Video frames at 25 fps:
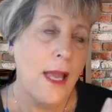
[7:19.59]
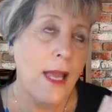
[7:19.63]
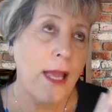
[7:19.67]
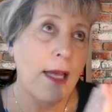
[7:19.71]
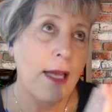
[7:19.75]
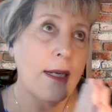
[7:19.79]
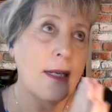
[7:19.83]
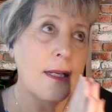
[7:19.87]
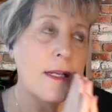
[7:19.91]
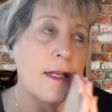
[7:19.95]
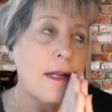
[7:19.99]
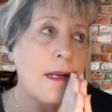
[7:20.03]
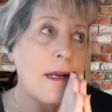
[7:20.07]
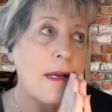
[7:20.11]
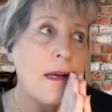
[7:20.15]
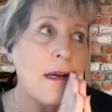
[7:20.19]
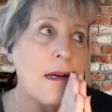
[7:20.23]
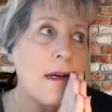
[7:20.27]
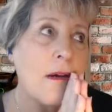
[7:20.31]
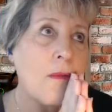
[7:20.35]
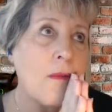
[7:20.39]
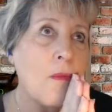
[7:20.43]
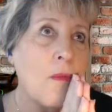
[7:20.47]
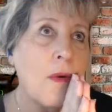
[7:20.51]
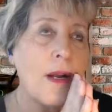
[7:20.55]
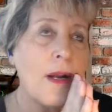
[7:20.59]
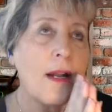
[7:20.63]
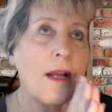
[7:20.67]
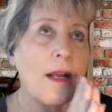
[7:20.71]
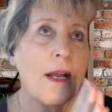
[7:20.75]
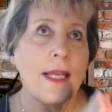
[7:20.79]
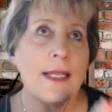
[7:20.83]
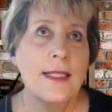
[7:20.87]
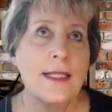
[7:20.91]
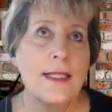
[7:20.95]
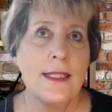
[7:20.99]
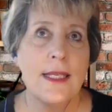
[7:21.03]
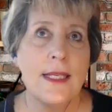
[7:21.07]
And what
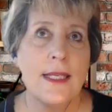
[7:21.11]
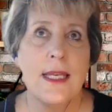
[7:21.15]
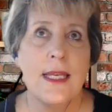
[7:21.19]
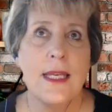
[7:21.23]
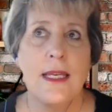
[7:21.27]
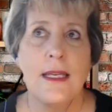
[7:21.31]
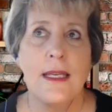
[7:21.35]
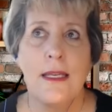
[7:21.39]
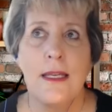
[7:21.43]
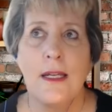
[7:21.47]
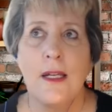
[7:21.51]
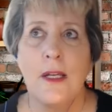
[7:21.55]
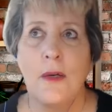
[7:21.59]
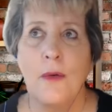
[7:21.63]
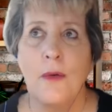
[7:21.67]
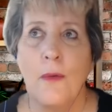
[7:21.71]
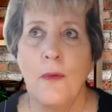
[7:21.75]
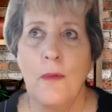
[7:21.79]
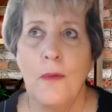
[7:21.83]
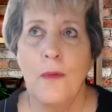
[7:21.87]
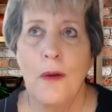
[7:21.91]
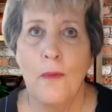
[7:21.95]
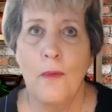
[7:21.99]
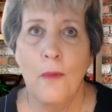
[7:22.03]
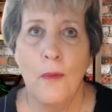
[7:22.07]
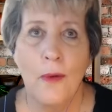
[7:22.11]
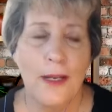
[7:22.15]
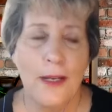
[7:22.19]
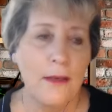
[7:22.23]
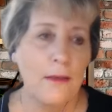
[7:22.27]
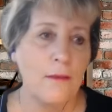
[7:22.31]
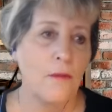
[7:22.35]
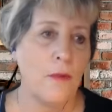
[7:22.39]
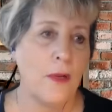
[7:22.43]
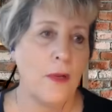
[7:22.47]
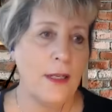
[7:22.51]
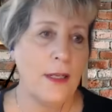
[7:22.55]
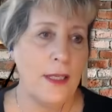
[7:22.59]
I see,
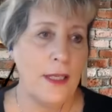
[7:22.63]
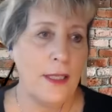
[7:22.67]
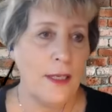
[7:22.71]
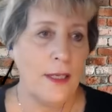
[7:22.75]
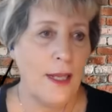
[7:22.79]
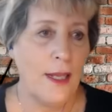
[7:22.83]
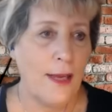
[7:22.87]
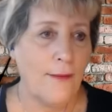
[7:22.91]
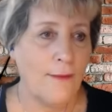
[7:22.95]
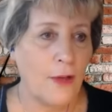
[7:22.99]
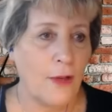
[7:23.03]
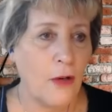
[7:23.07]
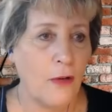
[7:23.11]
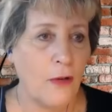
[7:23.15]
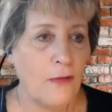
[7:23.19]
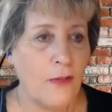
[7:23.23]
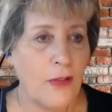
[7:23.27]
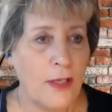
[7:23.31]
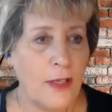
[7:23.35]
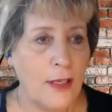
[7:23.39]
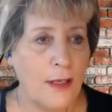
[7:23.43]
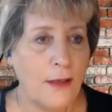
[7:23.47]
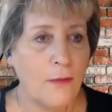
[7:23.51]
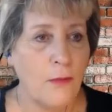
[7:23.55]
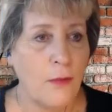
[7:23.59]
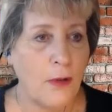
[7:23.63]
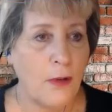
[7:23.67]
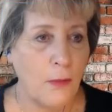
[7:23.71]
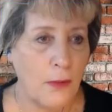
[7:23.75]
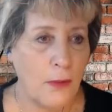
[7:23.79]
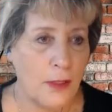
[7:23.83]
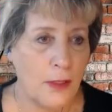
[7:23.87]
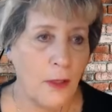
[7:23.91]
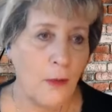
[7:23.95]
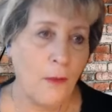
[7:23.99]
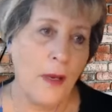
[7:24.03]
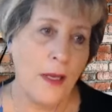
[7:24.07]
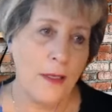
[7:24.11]
when we didn't have COVID and we would
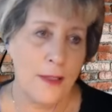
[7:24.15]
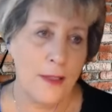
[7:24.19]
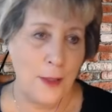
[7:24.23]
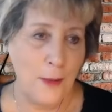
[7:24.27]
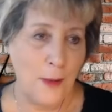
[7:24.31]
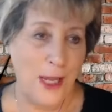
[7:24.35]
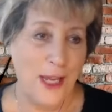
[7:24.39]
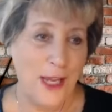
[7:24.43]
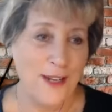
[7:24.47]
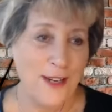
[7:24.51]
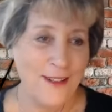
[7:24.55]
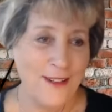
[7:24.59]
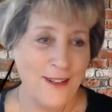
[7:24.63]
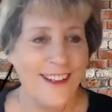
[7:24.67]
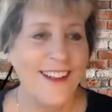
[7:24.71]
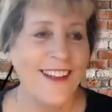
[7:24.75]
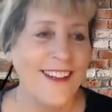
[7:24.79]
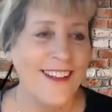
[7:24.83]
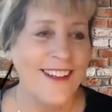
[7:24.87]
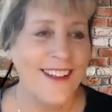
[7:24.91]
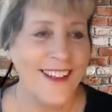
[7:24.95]
go out to eat,